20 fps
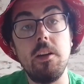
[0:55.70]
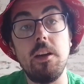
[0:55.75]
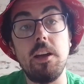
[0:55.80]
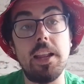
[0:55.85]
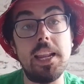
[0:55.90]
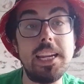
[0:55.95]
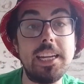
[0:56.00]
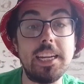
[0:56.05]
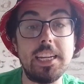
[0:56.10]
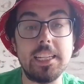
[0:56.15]

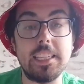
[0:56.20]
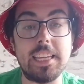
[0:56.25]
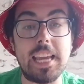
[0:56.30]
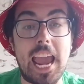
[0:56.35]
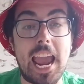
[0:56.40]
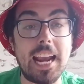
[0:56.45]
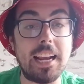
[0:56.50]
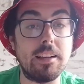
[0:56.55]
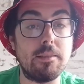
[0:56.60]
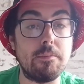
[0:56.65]
And then there's the
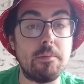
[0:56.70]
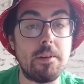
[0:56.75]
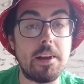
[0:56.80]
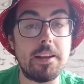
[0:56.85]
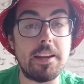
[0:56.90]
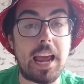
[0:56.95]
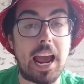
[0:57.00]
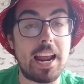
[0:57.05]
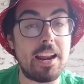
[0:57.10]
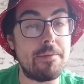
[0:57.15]

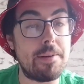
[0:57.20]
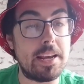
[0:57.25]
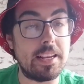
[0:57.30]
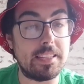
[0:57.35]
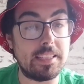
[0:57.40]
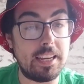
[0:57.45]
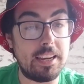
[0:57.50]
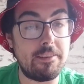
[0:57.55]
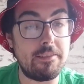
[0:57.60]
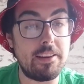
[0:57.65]
X-Men animated
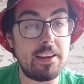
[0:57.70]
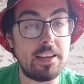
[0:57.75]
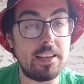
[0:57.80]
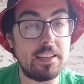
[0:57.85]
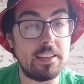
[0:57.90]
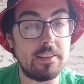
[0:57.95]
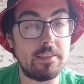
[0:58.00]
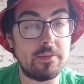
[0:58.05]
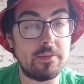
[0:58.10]
series.